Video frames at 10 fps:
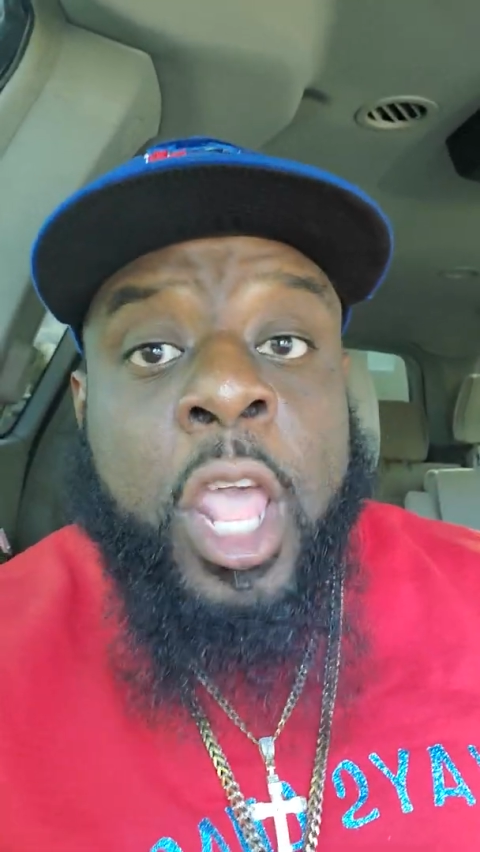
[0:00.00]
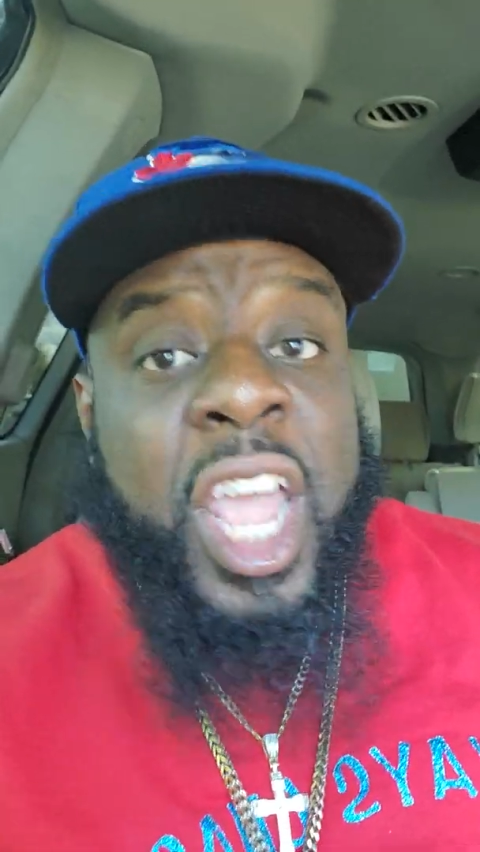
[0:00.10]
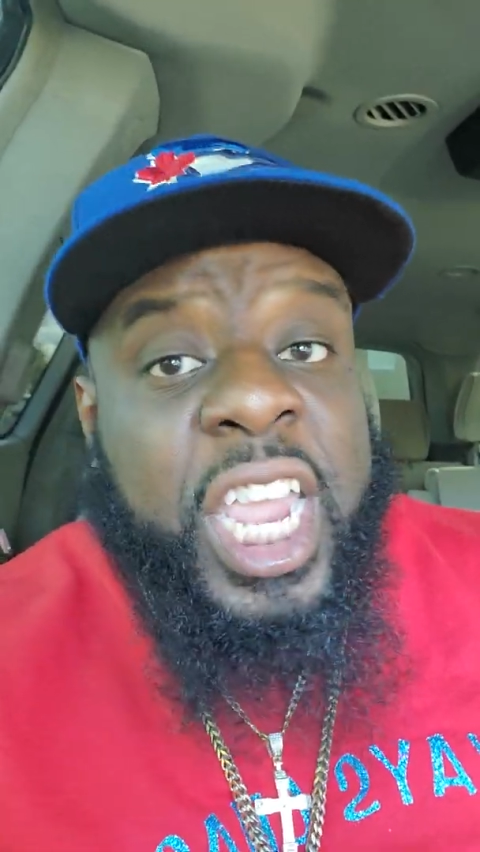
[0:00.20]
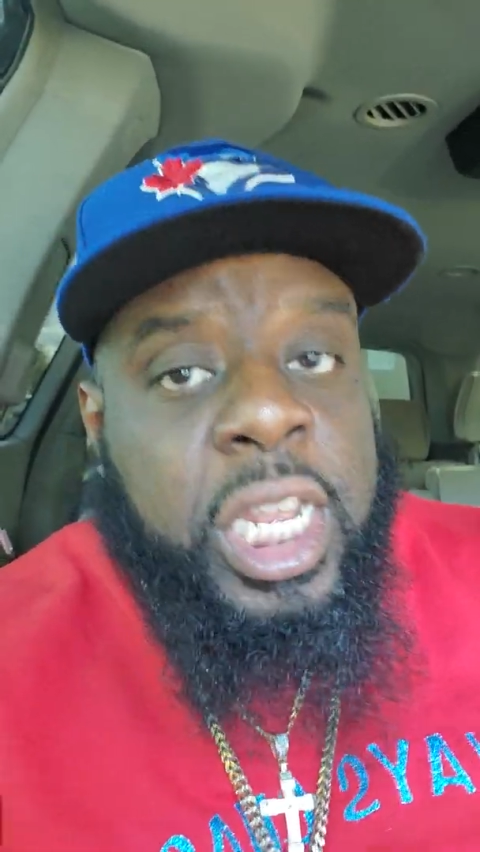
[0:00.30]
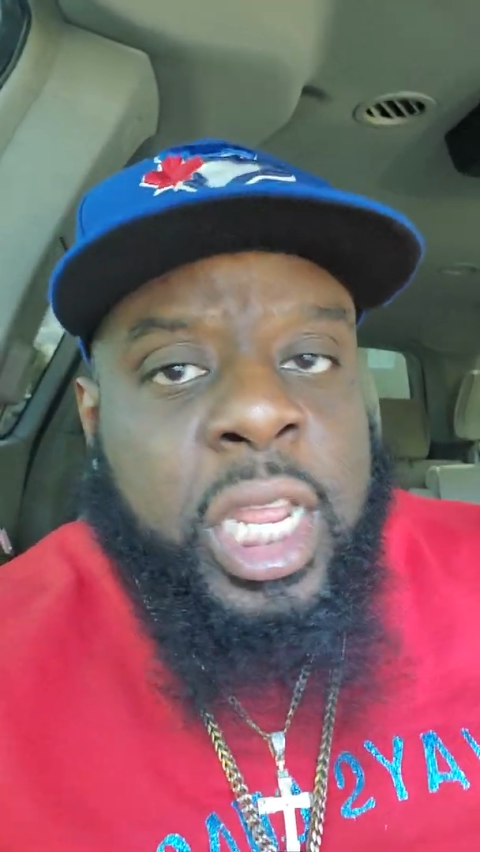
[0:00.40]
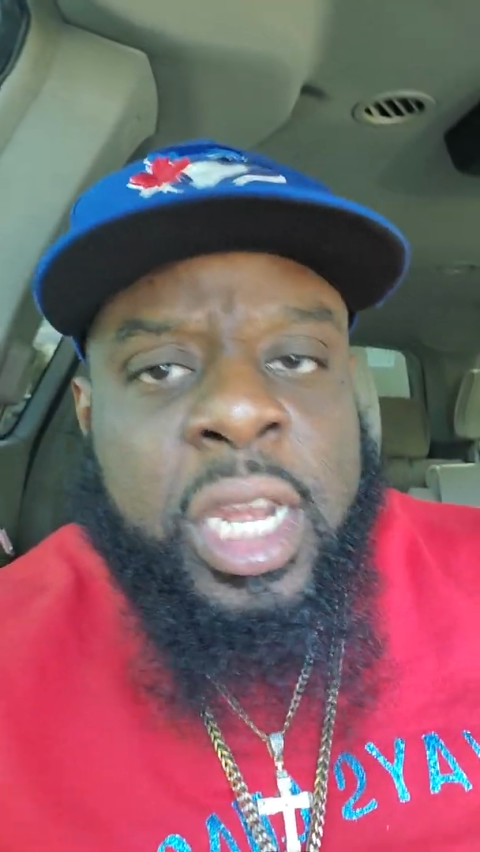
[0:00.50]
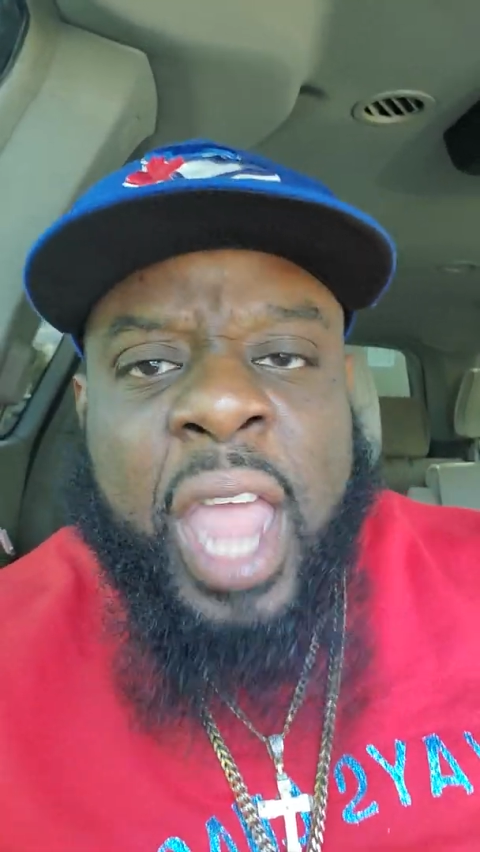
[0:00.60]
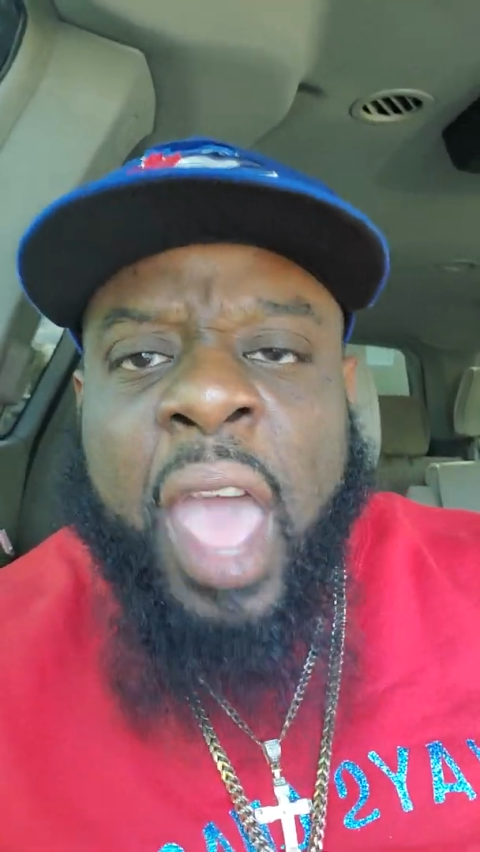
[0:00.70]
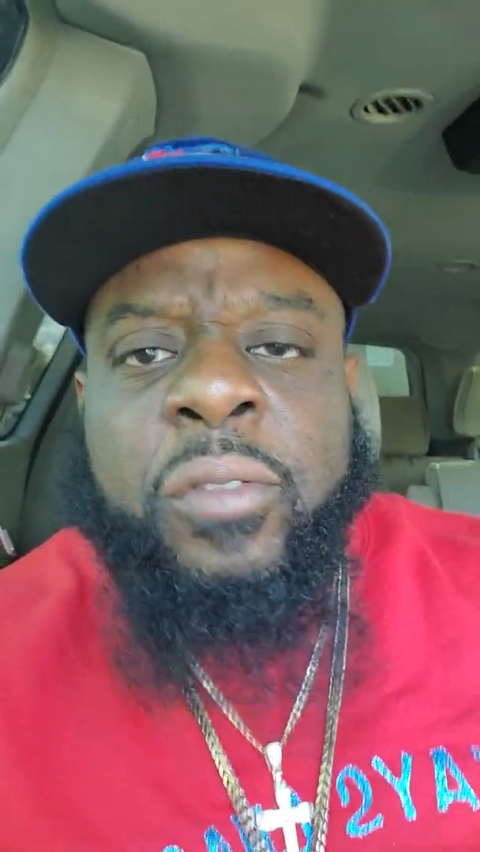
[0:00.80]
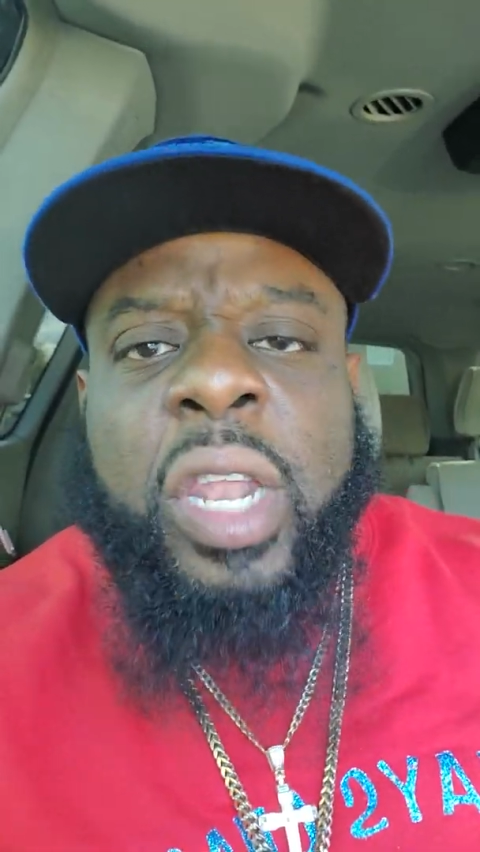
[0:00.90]
he didn't
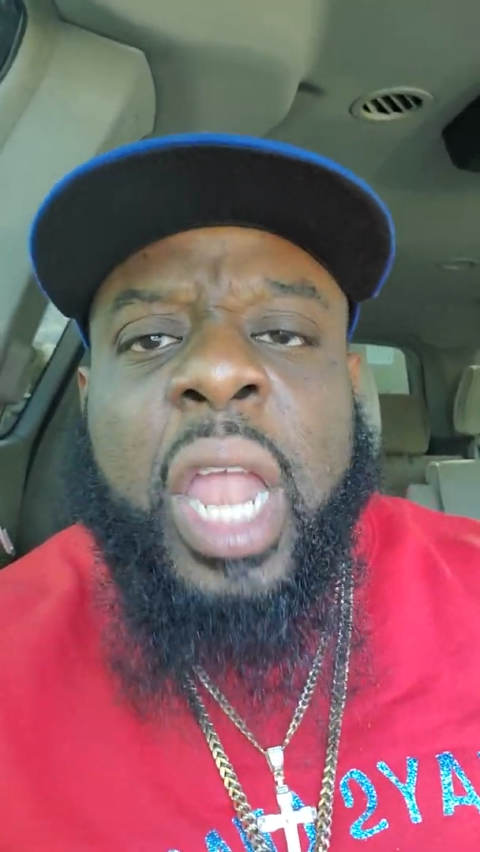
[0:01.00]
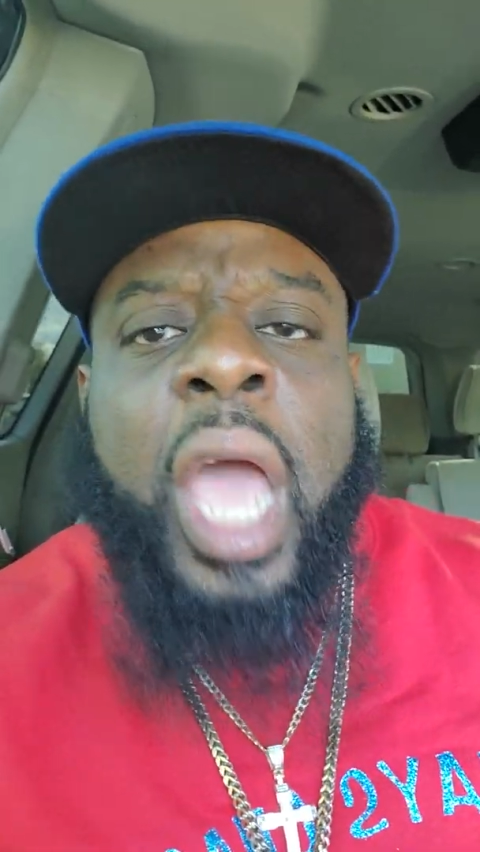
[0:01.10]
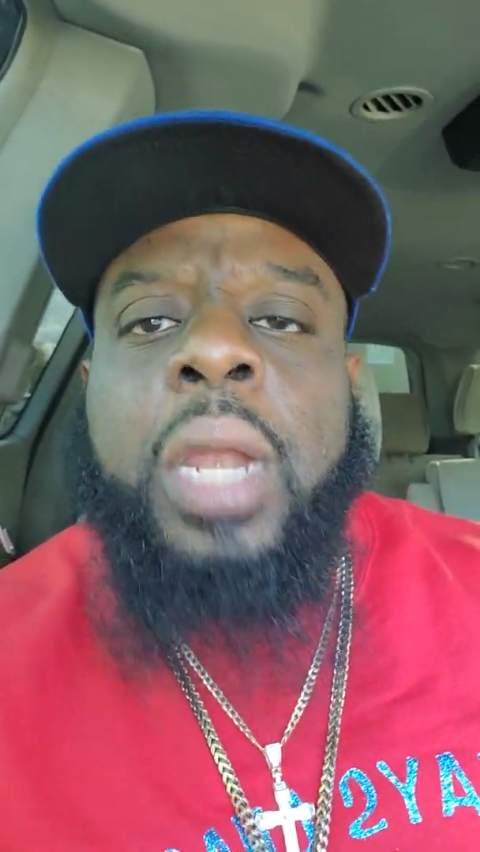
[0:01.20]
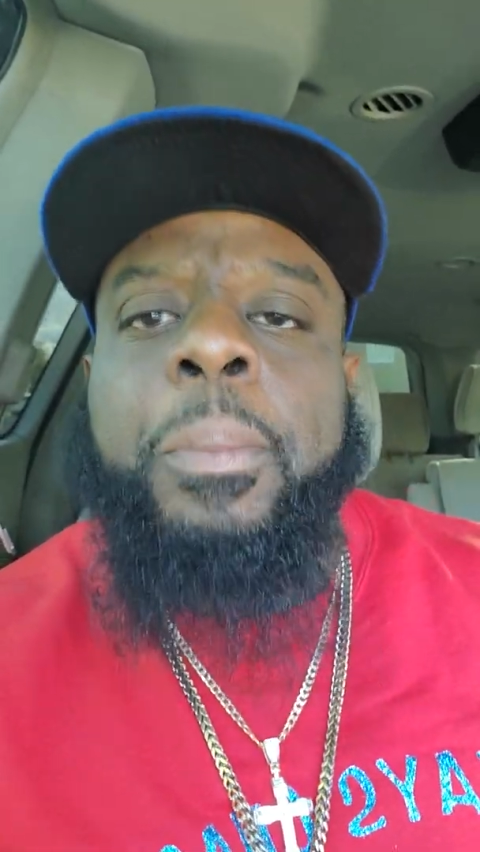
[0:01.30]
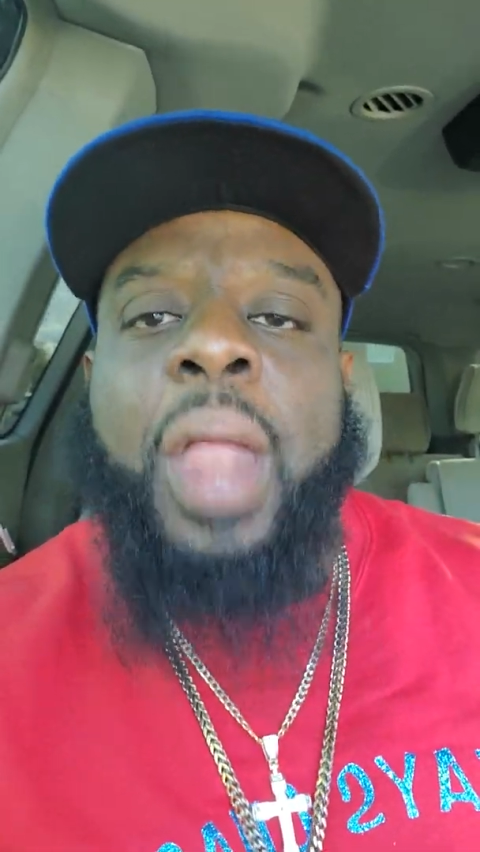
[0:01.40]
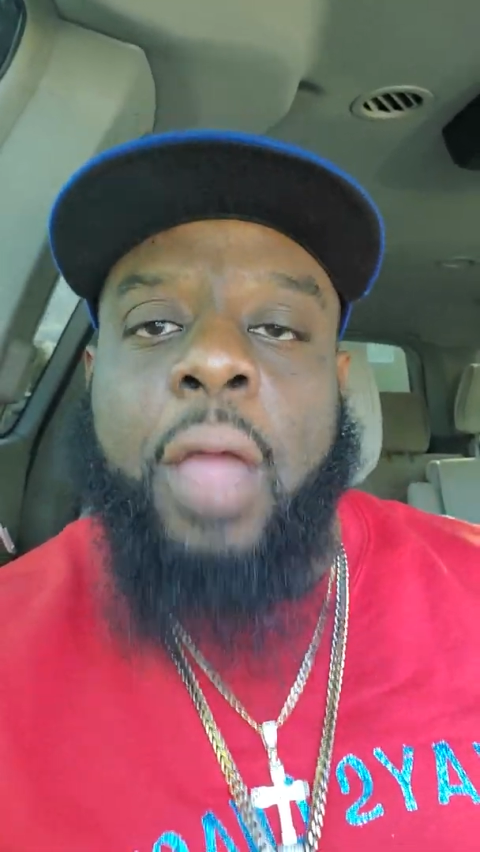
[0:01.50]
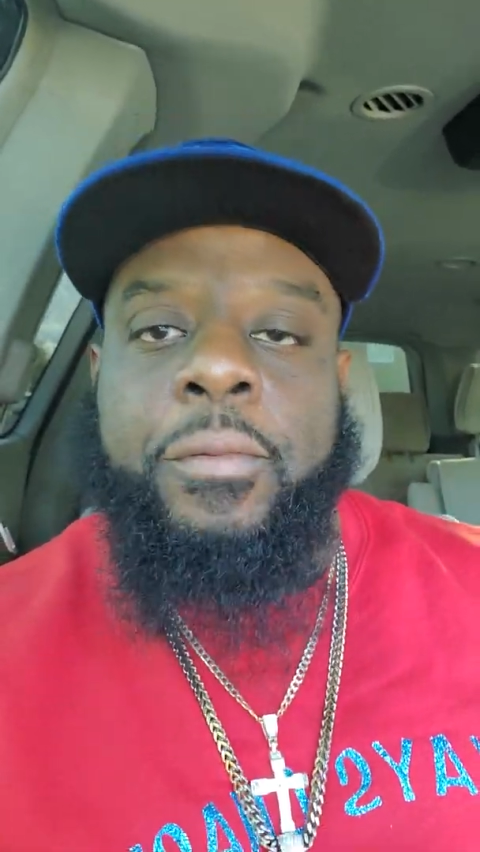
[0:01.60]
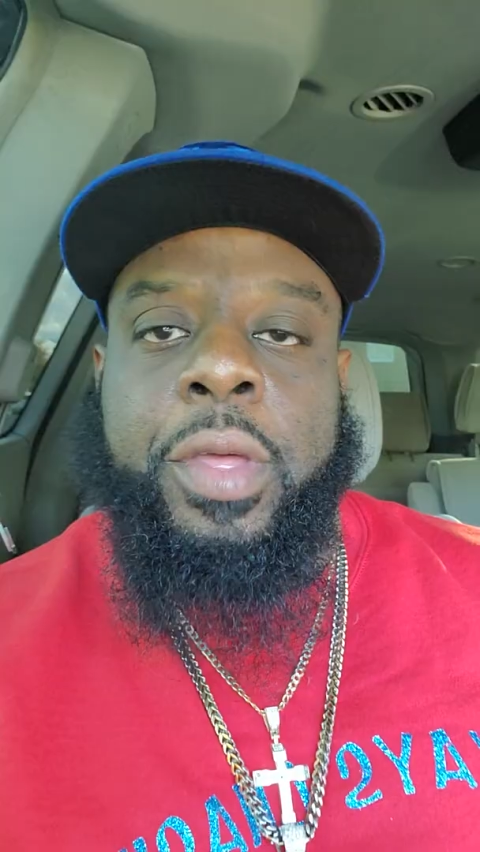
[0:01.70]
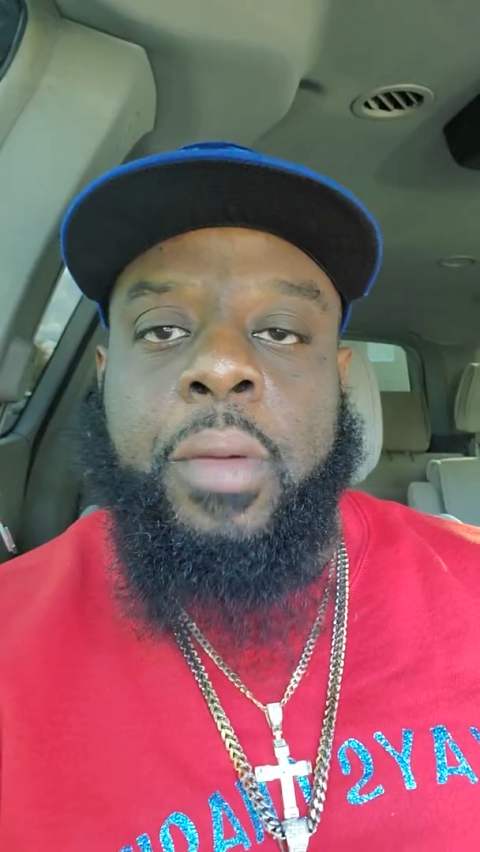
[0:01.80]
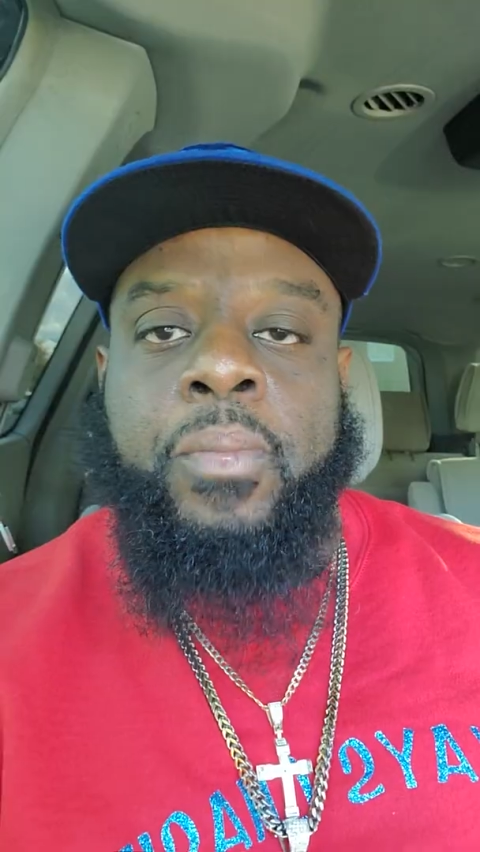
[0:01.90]
have a line to block
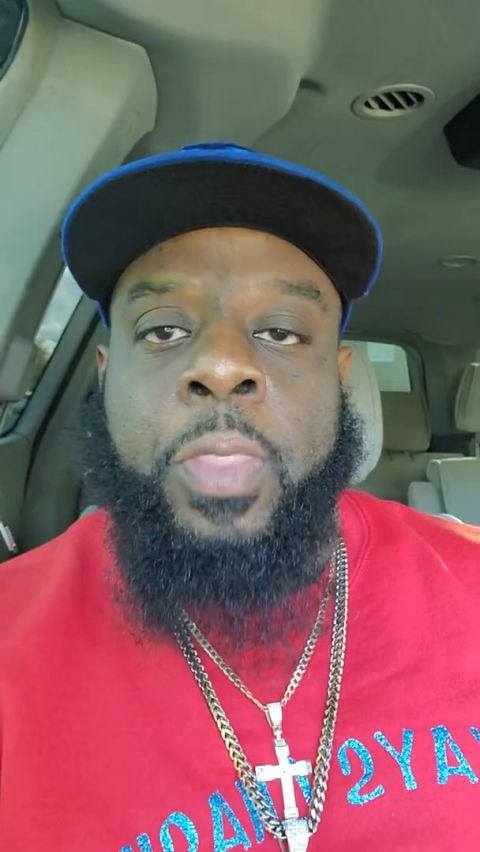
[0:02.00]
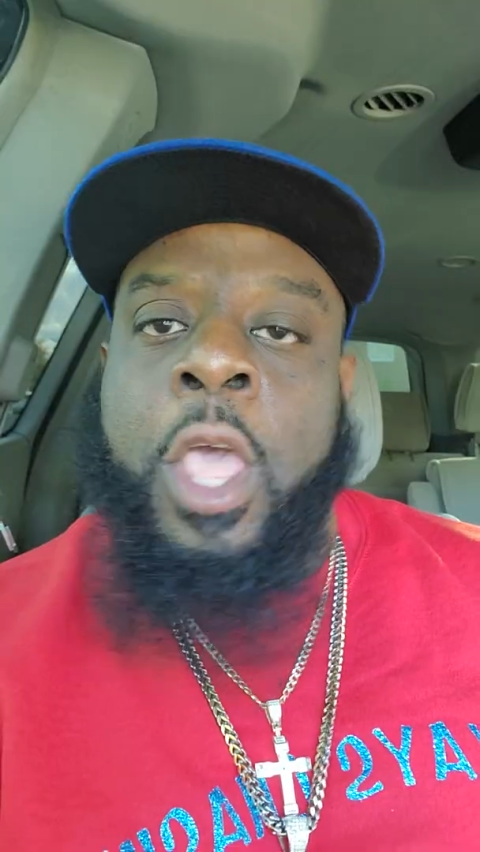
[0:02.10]
for him.